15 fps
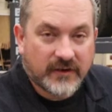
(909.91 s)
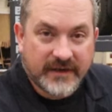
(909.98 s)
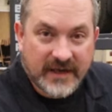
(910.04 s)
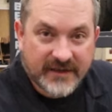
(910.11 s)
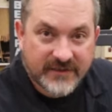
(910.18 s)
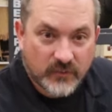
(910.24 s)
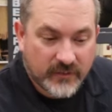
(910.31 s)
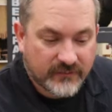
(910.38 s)
Right,
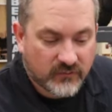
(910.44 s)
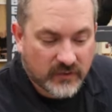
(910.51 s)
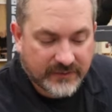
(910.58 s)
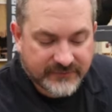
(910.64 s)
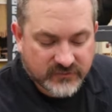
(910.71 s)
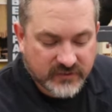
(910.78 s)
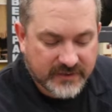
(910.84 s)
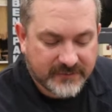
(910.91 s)
now that we've
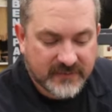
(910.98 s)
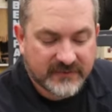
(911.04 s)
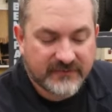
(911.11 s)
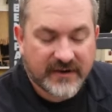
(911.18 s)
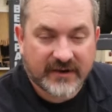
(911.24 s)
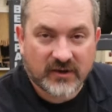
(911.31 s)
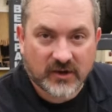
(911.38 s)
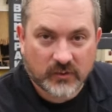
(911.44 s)
rough trimmed the
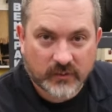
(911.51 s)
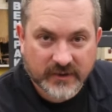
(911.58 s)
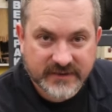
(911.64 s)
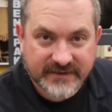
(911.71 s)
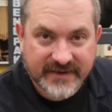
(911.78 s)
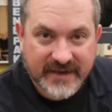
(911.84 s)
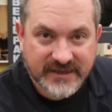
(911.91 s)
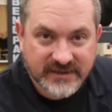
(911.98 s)
vinyl artwork
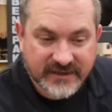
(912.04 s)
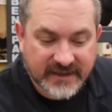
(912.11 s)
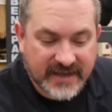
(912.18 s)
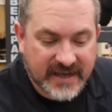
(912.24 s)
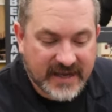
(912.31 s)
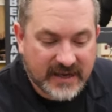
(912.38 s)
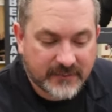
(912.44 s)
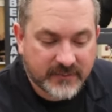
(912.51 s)
to the edge of the
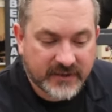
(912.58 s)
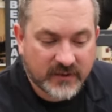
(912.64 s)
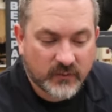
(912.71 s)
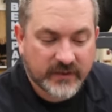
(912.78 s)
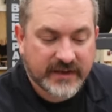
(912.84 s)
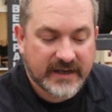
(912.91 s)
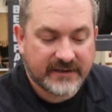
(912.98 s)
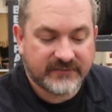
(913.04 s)
cabinet,
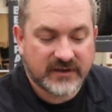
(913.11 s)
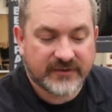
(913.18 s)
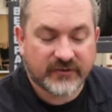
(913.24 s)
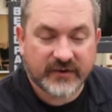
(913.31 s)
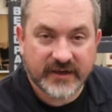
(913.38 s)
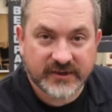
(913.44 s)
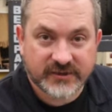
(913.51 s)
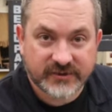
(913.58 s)
we have another
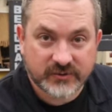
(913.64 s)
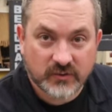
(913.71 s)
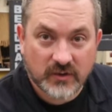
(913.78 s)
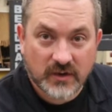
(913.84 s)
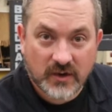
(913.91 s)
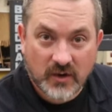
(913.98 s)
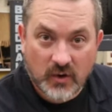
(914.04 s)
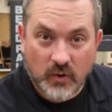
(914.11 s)
issue.
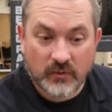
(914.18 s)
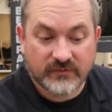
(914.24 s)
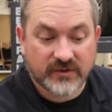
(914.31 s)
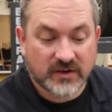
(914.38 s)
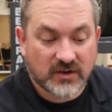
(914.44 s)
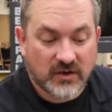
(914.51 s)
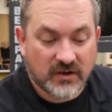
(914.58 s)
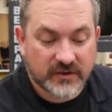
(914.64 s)
Over
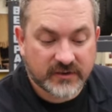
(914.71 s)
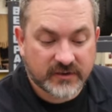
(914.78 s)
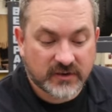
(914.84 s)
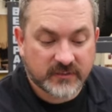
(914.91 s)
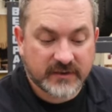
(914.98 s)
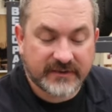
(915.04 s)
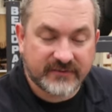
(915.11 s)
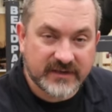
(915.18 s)
the long
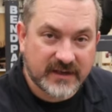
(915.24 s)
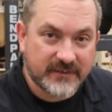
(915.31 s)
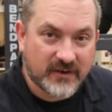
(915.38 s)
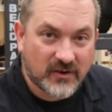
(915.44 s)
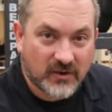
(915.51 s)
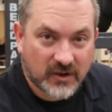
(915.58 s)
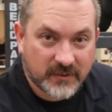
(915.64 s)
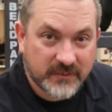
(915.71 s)
term, and every time
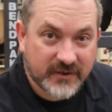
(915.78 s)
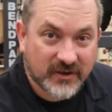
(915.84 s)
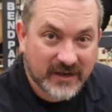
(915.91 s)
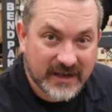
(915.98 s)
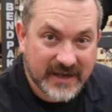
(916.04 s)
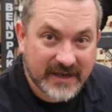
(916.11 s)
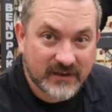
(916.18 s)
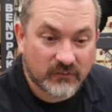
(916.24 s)
your arm or your
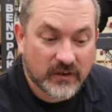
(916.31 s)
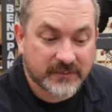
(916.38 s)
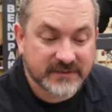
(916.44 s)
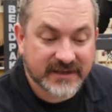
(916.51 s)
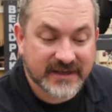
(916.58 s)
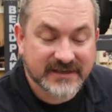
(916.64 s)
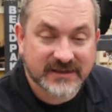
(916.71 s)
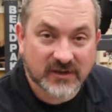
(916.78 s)
leg rubs
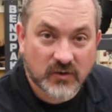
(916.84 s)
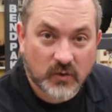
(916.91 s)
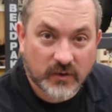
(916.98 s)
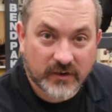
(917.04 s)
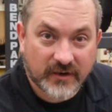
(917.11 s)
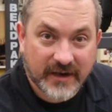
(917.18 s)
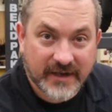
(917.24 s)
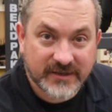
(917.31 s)
against the
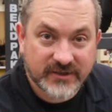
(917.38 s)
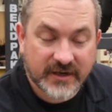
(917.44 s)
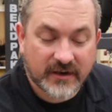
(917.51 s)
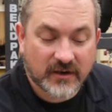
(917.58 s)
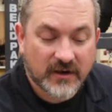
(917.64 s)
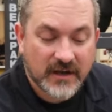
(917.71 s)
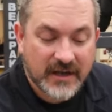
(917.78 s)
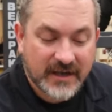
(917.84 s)
corner edge
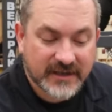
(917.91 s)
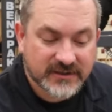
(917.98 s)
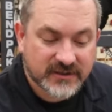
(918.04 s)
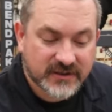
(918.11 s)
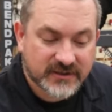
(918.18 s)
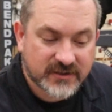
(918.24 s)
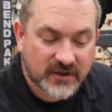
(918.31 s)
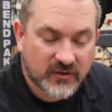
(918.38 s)
here, it's
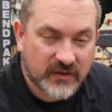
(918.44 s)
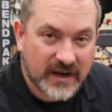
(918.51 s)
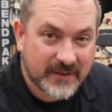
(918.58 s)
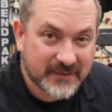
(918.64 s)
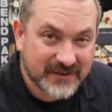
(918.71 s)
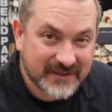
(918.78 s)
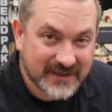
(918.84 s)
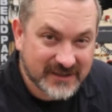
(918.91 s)
gonna start
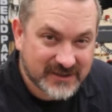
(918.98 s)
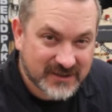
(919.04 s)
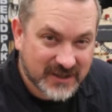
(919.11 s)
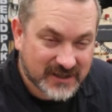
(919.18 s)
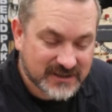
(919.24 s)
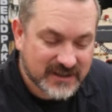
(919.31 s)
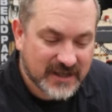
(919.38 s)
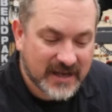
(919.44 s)
grabbing the,
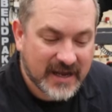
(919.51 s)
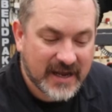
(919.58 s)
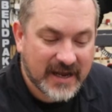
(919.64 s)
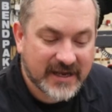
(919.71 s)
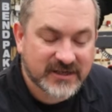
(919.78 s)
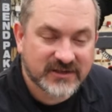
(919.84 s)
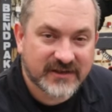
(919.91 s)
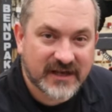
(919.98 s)
just the
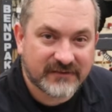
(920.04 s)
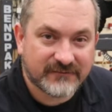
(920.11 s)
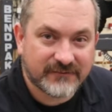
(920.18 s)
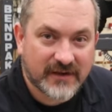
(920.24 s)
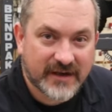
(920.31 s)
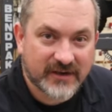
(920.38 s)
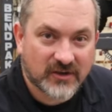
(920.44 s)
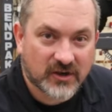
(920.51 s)
edge of that
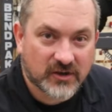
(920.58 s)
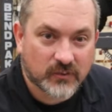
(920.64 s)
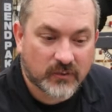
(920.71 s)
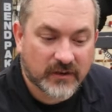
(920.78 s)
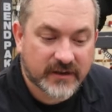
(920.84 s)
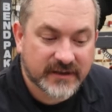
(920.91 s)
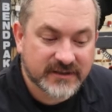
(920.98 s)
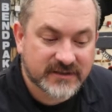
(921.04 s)
vinyl
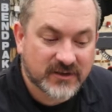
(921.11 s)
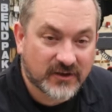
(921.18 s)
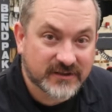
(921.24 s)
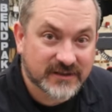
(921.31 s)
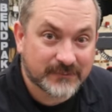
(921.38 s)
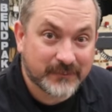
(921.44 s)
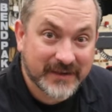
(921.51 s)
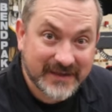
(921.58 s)
artwork and start
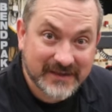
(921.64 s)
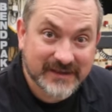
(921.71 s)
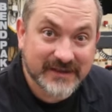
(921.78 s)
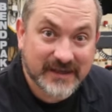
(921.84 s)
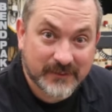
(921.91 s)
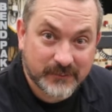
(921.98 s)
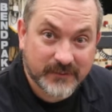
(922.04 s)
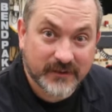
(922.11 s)
to peel
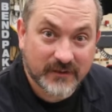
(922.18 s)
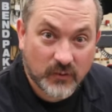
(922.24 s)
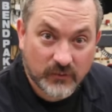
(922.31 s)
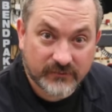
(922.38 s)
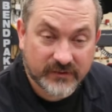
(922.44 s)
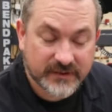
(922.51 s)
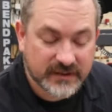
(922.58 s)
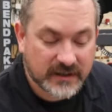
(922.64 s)
it up
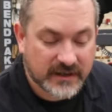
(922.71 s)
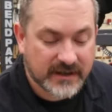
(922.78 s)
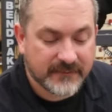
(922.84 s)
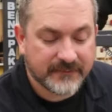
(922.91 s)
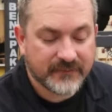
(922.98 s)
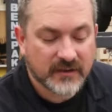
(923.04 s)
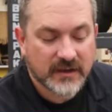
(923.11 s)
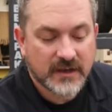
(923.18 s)
over
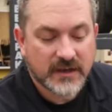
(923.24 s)
time.